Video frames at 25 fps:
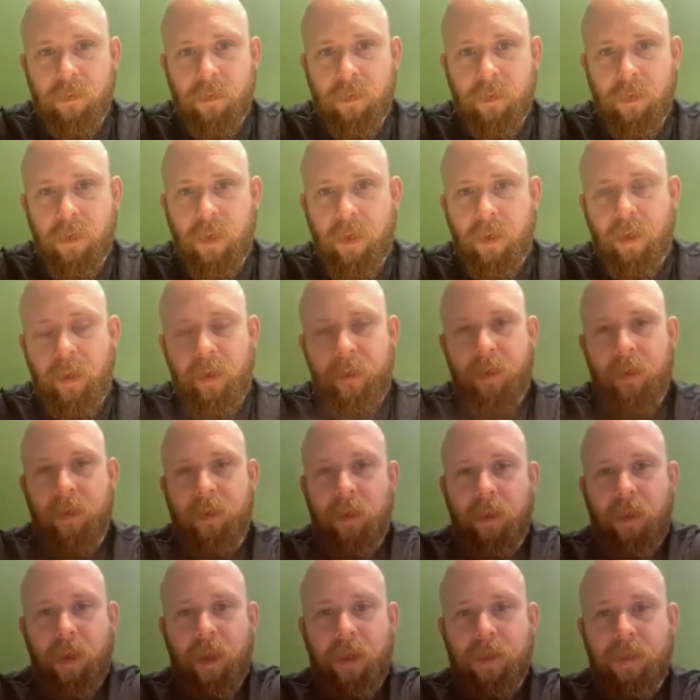I think
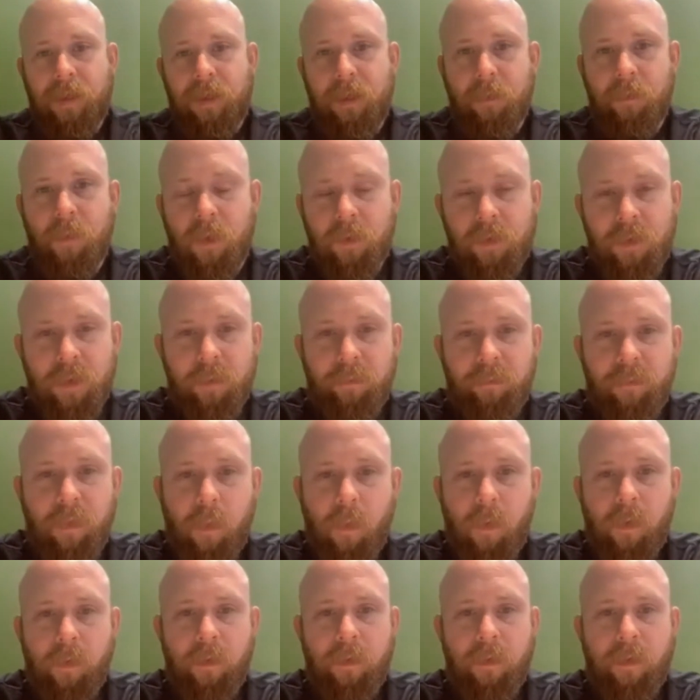that that's the most
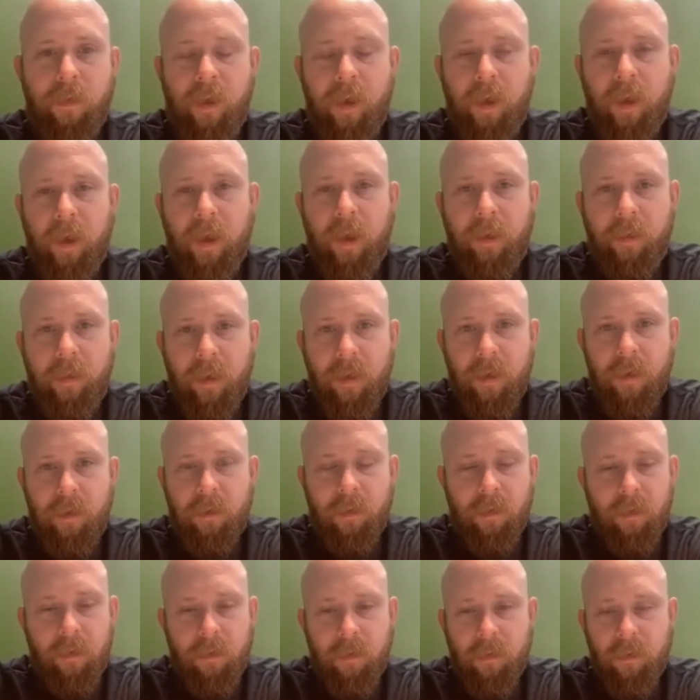important thing. I think
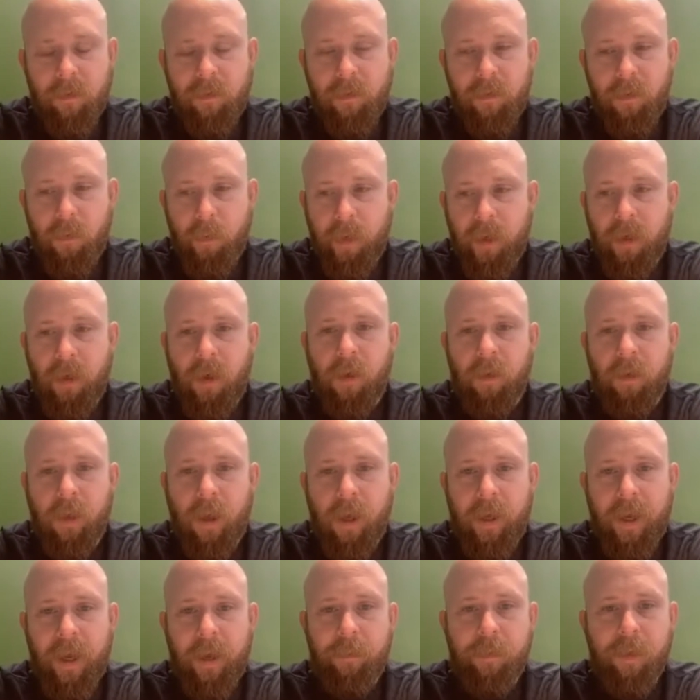doing an online
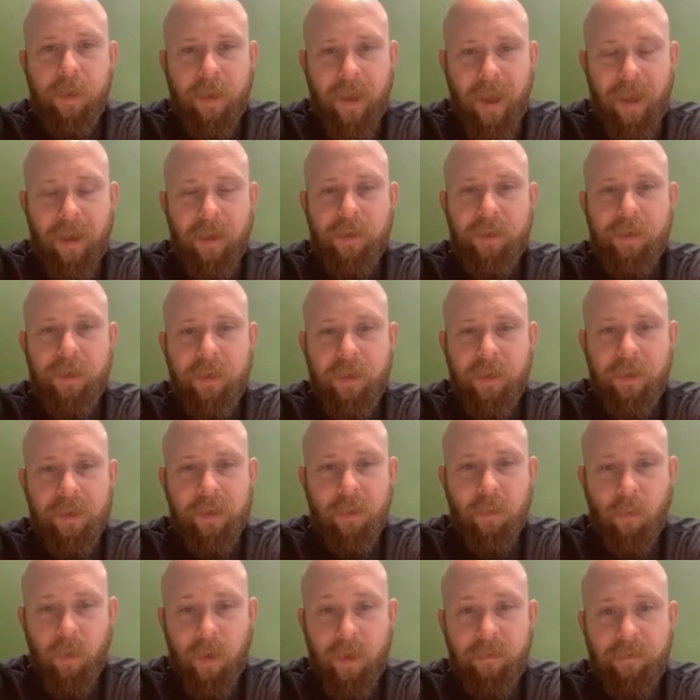application is a
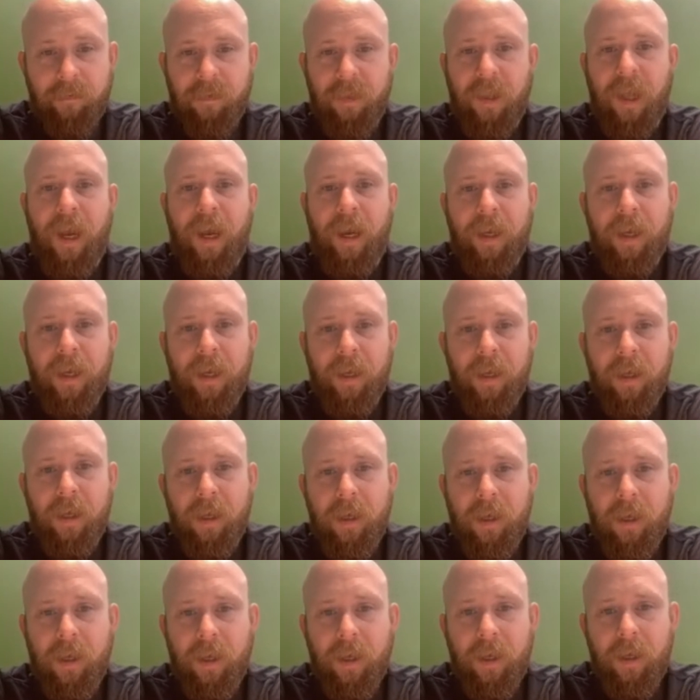red flag.
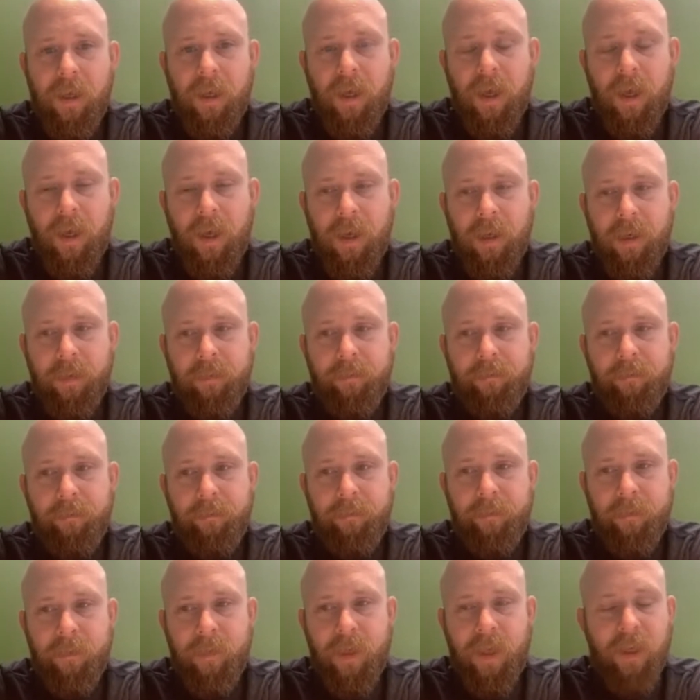
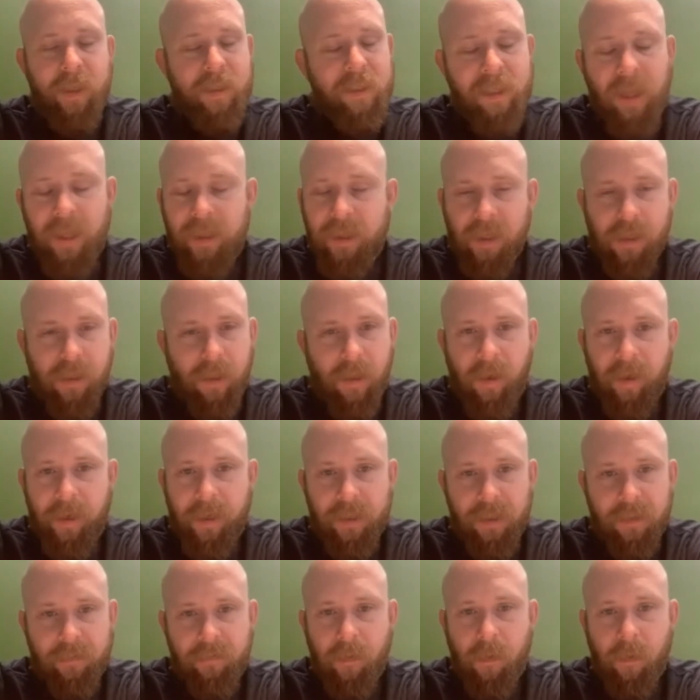And it's not the
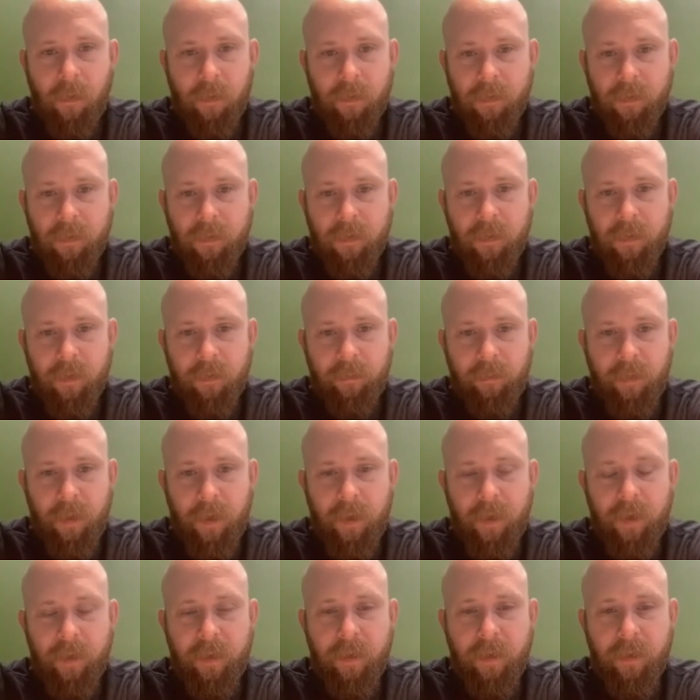client's fault,
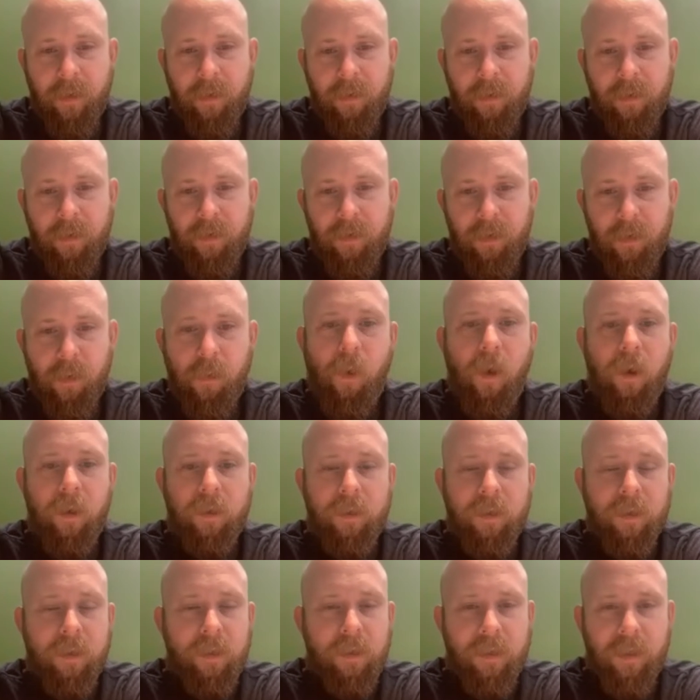but there's
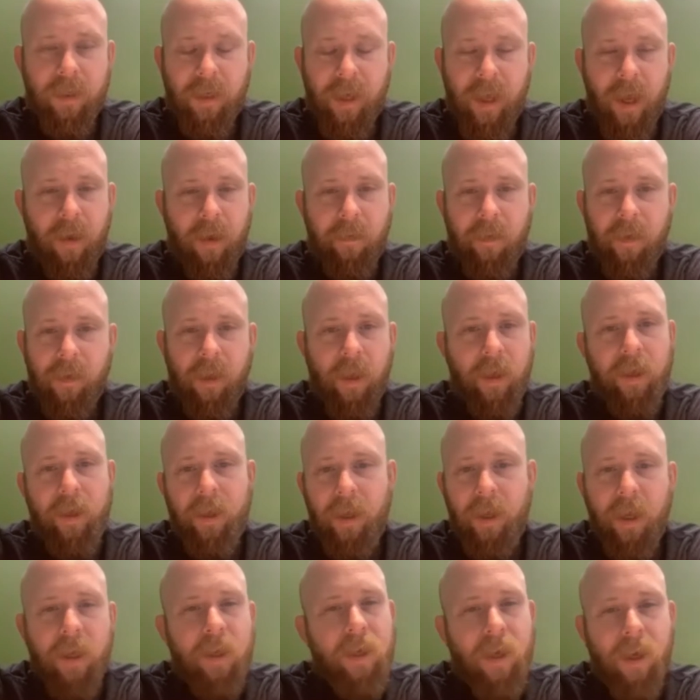nuances to calculating
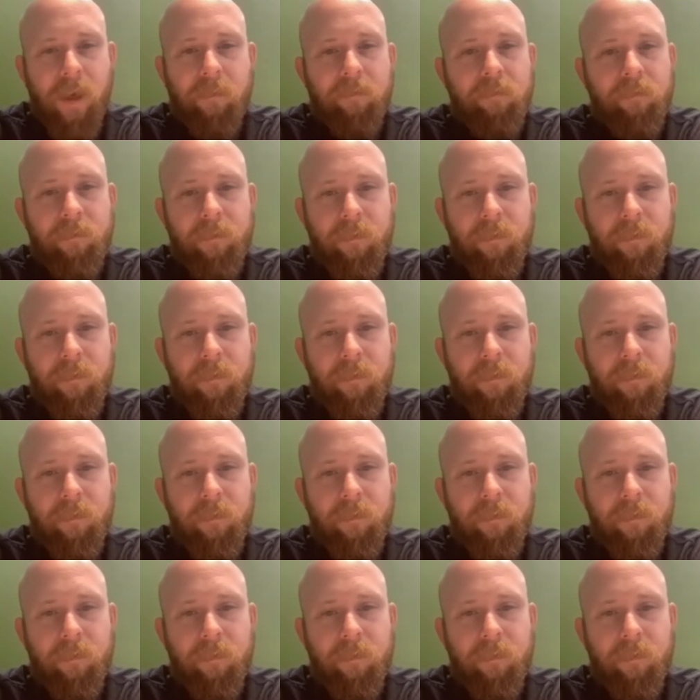income,